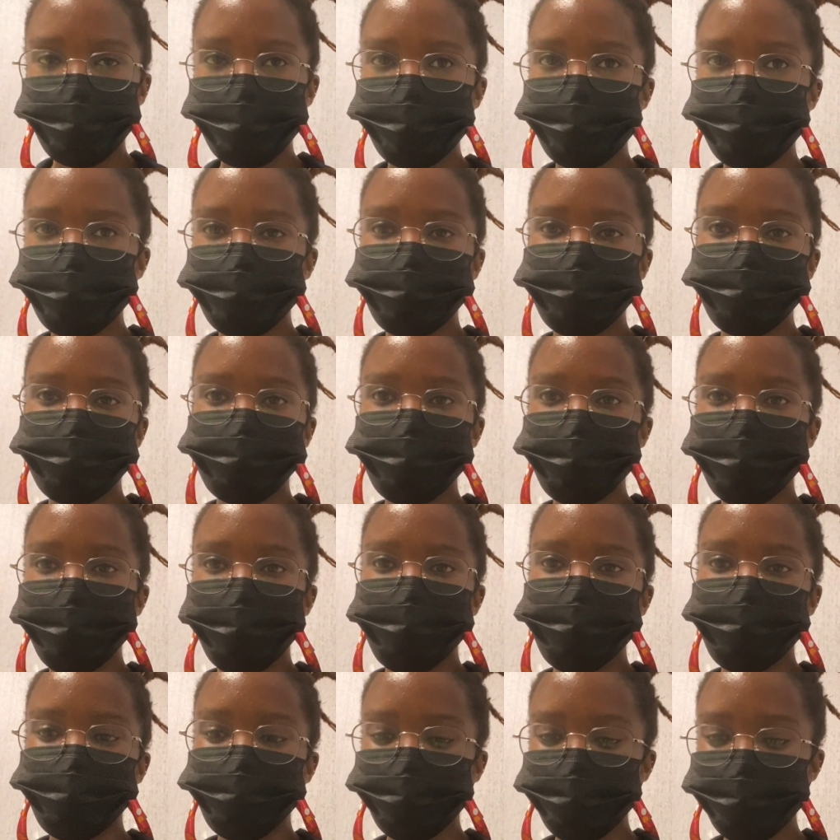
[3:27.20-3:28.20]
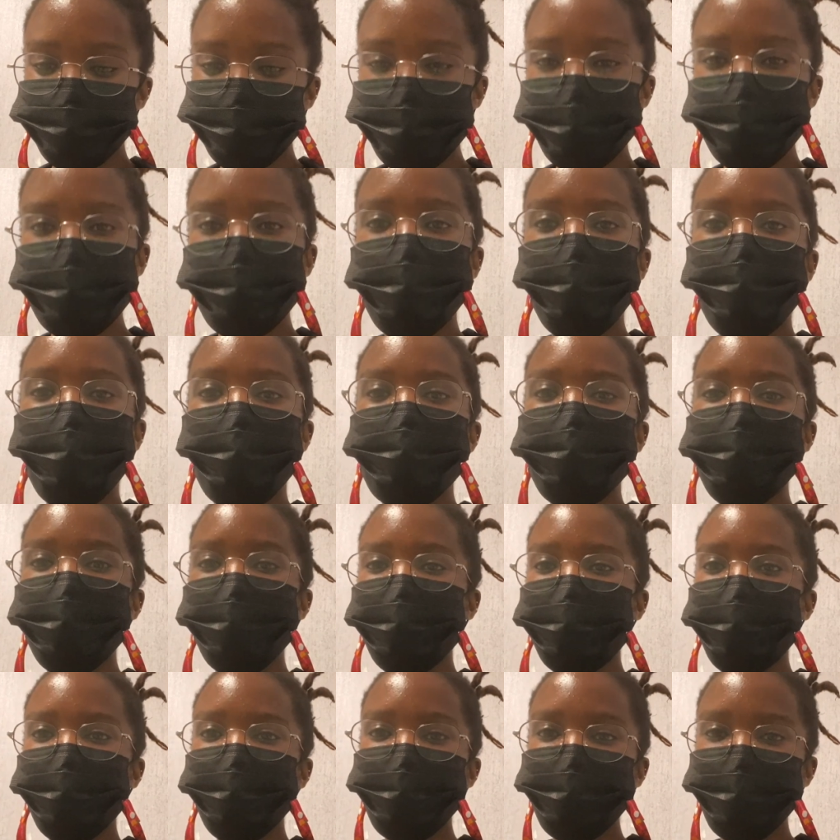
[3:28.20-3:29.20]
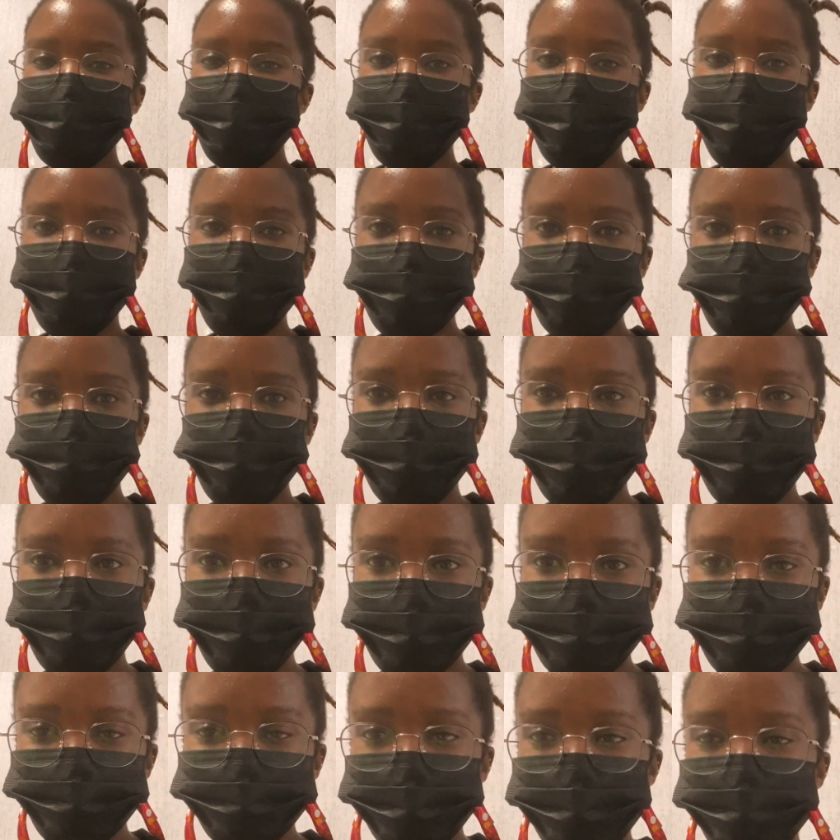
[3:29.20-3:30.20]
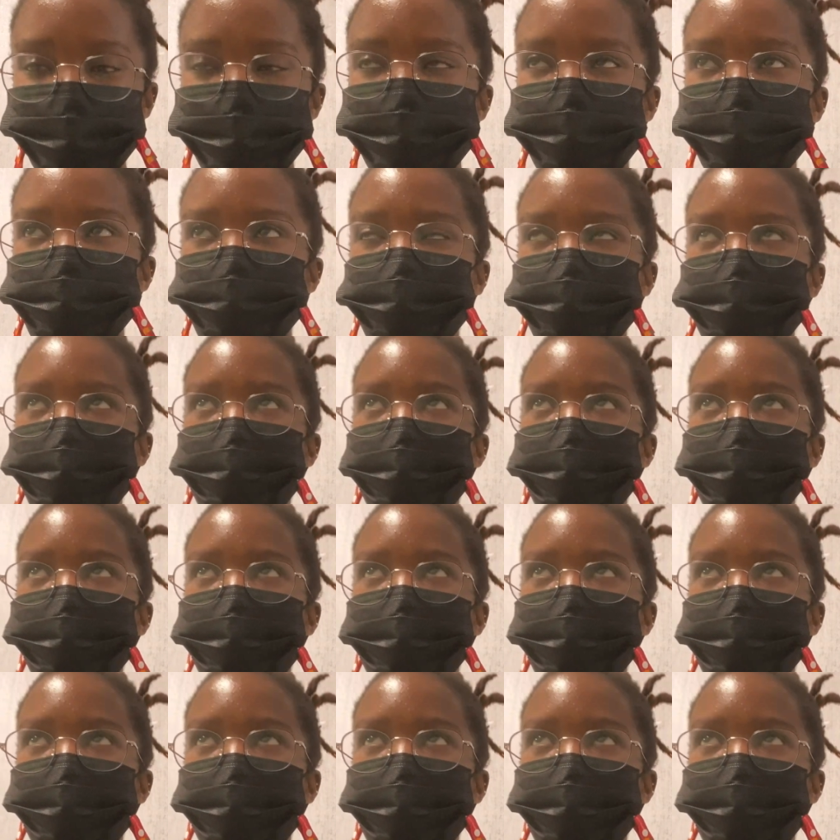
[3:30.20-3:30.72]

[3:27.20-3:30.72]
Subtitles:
So exhausting, but I'm really excited. I'm really